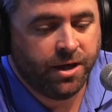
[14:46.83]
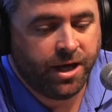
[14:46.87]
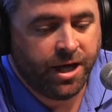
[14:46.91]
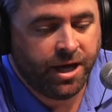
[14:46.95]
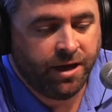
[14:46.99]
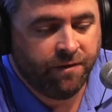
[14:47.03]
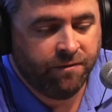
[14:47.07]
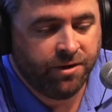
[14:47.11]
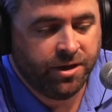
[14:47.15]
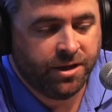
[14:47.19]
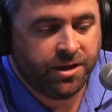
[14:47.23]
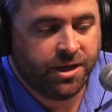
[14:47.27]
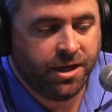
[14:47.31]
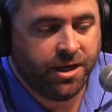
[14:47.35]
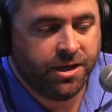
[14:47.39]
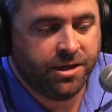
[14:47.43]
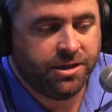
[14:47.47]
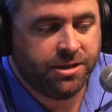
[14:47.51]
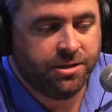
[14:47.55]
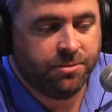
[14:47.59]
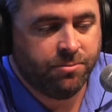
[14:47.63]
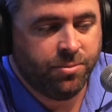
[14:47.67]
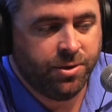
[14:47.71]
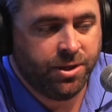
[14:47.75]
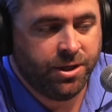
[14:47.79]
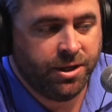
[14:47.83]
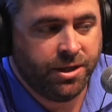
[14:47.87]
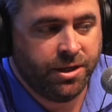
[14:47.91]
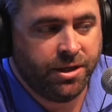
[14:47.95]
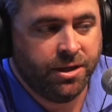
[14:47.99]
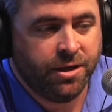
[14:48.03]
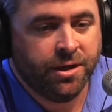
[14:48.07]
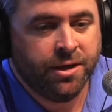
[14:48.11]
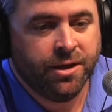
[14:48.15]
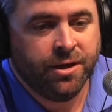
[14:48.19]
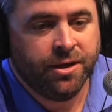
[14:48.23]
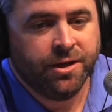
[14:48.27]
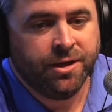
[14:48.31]
everything to
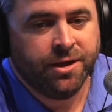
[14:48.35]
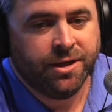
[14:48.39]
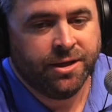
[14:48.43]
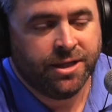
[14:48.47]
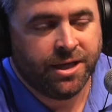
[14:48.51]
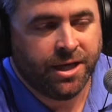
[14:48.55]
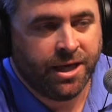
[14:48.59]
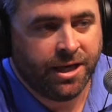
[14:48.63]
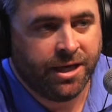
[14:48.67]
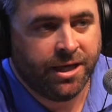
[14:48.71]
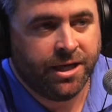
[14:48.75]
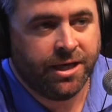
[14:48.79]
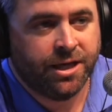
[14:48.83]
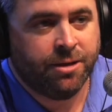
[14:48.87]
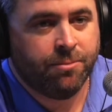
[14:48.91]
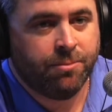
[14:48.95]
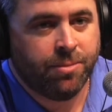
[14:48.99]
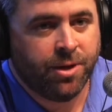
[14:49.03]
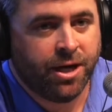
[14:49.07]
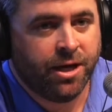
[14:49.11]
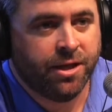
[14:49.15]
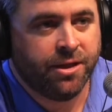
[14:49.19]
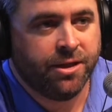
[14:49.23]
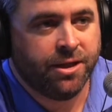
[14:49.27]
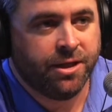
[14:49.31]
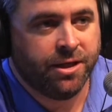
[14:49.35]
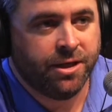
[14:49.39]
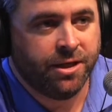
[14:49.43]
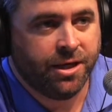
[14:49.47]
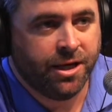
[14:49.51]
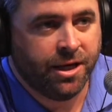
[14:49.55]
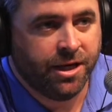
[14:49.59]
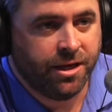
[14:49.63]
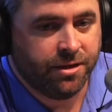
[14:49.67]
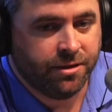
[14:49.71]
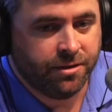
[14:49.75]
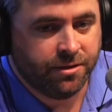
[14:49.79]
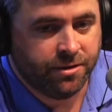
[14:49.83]
be thinking about
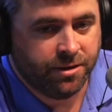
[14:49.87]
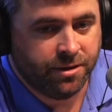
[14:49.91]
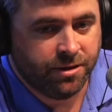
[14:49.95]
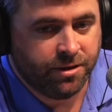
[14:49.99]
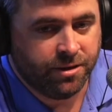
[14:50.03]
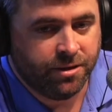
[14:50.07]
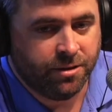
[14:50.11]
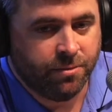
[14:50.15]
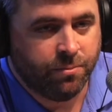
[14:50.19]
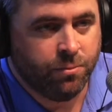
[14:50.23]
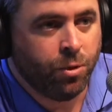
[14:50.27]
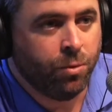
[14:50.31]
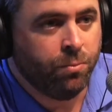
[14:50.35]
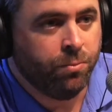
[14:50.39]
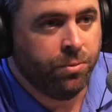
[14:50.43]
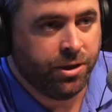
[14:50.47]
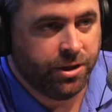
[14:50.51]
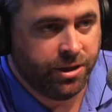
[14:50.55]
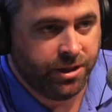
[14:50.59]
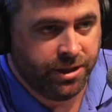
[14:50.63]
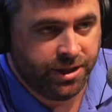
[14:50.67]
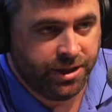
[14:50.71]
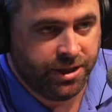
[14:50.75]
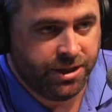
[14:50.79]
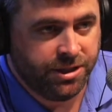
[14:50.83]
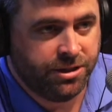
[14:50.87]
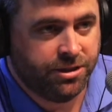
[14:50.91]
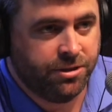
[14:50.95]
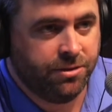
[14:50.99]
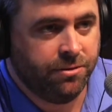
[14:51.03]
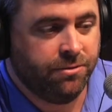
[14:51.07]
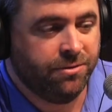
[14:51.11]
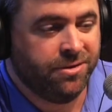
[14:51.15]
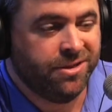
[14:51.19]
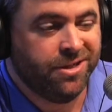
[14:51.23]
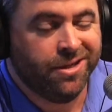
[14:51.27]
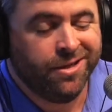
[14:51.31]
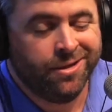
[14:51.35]
the mobility
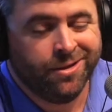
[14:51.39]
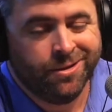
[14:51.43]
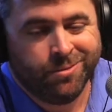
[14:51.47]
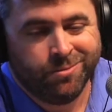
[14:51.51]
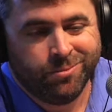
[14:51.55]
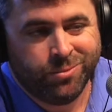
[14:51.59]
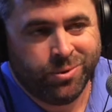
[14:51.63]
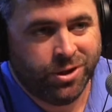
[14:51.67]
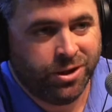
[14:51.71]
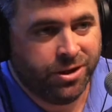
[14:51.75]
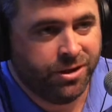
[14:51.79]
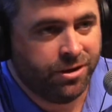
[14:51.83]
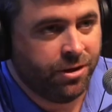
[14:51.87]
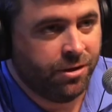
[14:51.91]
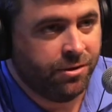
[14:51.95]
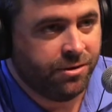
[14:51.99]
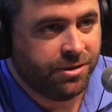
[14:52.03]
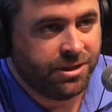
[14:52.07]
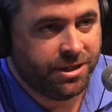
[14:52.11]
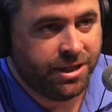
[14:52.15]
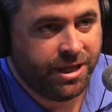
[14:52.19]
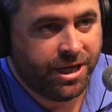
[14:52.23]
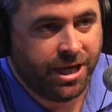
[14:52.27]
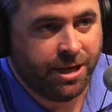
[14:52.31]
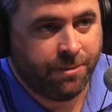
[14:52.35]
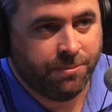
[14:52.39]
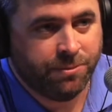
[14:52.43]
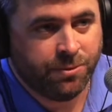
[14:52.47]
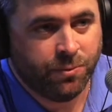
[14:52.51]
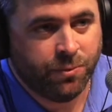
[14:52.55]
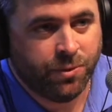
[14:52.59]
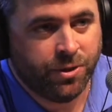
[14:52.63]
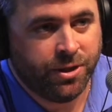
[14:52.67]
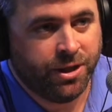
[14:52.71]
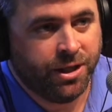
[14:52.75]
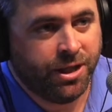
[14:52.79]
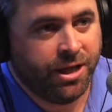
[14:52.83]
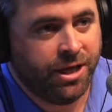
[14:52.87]
issues, putting all slabs
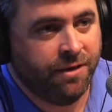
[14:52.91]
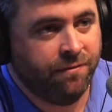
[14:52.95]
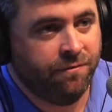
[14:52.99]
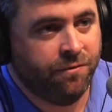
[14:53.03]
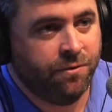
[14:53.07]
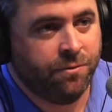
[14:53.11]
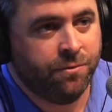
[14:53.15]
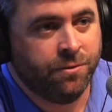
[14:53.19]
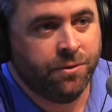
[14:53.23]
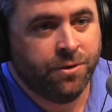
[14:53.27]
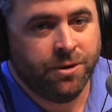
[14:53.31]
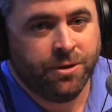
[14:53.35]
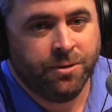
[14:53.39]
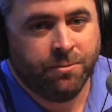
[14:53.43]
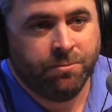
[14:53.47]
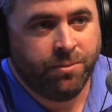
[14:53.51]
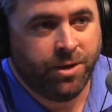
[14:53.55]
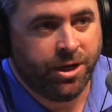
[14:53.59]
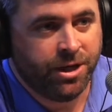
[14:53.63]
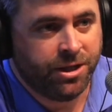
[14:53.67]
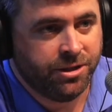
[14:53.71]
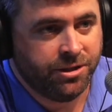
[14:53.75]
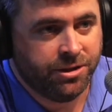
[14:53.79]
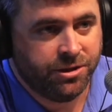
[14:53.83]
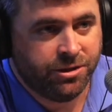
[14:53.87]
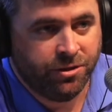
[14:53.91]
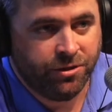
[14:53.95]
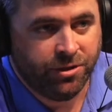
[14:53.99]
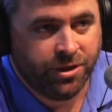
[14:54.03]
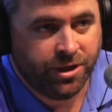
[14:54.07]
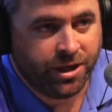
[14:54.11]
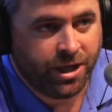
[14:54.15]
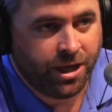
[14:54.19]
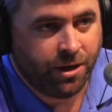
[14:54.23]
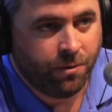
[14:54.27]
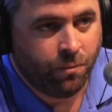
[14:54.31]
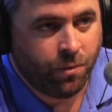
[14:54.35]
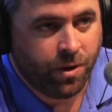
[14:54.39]
one level, making sure you
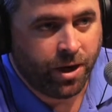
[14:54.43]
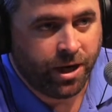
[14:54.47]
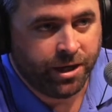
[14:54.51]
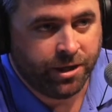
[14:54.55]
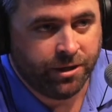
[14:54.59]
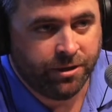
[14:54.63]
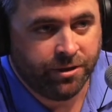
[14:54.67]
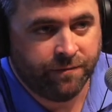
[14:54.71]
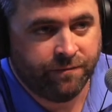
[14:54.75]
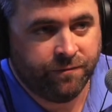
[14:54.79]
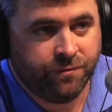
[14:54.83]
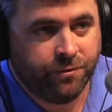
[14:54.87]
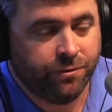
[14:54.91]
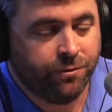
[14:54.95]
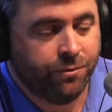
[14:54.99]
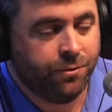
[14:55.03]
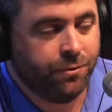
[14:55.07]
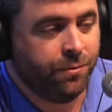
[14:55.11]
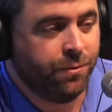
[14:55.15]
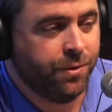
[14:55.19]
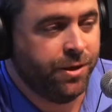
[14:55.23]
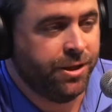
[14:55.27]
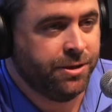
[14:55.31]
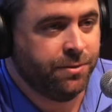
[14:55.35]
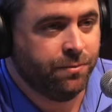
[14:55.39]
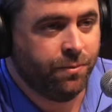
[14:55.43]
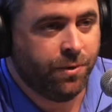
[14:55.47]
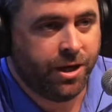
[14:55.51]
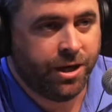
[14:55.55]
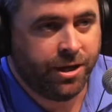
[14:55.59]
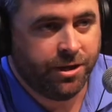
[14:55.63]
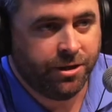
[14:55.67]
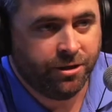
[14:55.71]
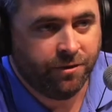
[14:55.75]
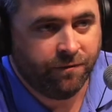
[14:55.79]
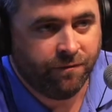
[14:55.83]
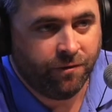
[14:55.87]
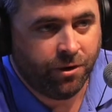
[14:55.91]
got wide enough doorways,
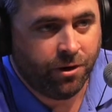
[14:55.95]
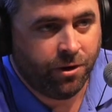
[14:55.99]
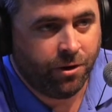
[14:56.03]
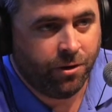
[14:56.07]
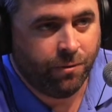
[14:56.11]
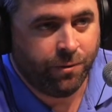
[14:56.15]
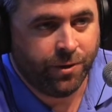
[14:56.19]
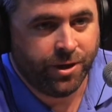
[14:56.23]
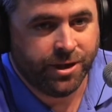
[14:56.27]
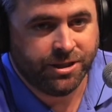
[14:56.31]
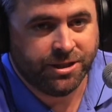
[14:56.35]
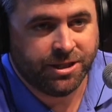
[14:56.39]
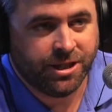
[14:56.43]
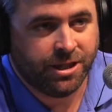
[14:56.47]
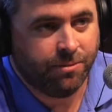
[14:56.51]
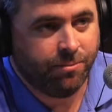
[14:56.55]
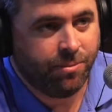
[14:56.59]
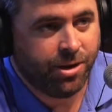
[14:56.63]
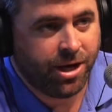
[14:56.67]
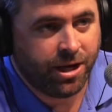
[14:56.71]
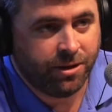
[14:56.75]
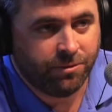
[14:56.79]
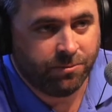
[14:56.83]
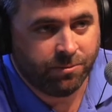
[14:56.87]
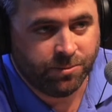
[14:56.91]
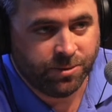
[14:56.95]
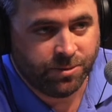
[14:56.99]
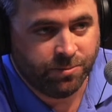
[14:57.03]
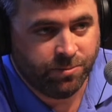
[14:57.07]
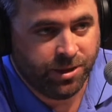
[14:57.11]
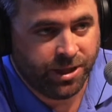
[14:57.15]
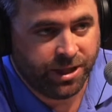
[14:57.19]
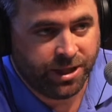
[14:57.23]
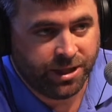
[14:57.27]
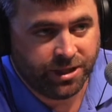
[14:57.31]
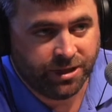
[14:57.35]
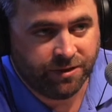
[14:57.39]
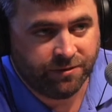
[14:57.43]
wide enough hallways, that the bathroom's
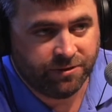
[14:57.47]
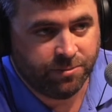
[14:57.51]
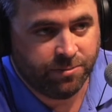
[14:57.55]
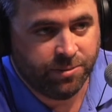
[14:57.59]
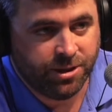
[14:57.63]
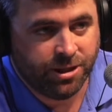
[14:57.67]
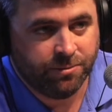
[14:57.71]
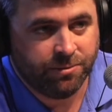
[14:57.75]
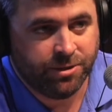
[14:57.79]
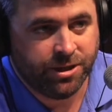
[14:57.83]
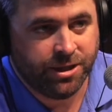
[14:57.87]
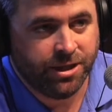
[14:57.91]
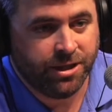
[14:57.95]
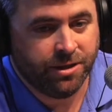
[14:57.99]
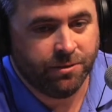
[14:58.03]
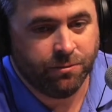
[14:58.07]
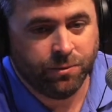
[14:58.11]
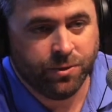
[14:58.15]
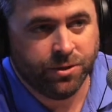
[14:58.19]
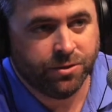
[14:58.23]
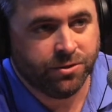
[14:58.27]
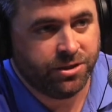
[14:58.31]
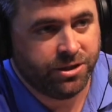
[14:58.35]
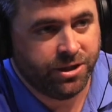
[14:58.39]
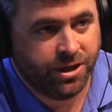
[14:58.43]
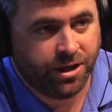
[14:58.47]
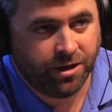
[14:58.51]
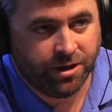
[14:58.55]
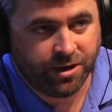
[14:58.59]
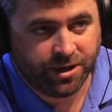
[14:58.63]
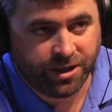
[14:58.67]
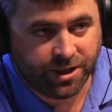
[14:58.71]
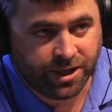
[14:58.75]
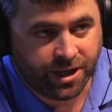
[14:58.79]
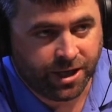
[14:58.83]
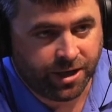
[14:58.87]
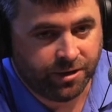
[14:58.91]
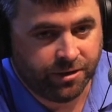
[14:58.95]
big enough to be able to get a wheelchair
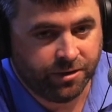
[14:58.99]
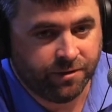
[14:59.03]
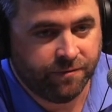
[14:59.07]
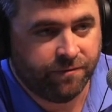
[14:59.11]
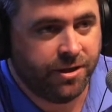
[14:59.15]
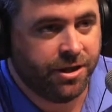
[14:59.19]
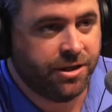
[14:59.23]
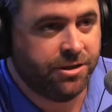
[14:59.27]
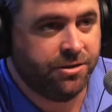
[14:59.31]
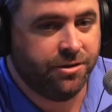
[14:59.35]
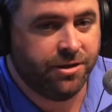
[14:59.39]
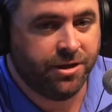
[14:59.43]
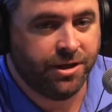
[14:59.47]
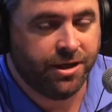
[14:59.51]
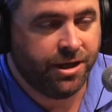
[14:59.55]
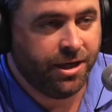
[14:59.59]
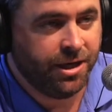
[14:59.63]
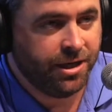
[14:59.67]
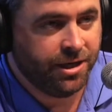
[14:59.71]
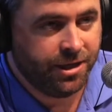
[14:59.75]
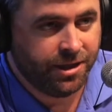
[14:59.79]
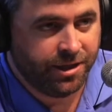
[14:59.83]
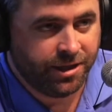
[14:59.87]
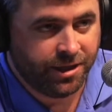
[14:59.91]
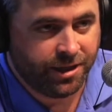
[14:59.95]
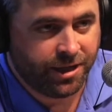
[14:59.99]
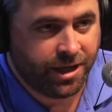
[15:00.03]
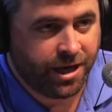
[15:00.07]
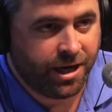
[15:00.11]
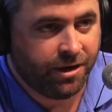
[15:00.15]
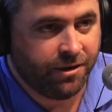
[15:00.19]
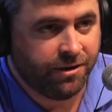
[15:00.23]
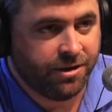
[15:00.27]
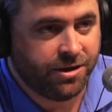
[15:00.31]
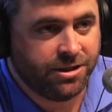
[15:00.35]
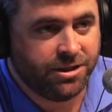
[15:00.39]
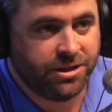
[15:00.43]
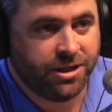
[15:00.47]
in and out of, that you can get in and
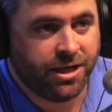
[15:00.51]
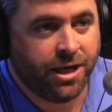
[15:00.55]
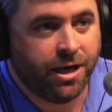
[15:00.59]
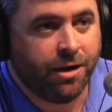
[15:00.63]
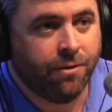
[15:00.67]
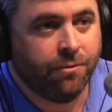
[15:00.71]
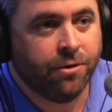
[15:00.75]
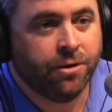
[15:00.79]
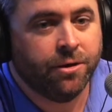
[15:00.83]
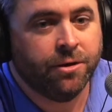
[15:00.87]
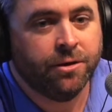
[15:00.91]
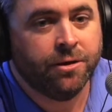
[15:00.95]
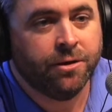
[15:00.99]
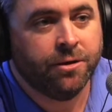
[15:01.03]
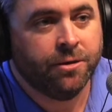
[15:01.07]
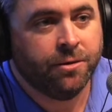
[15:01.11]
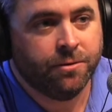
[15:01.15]
out of the shower.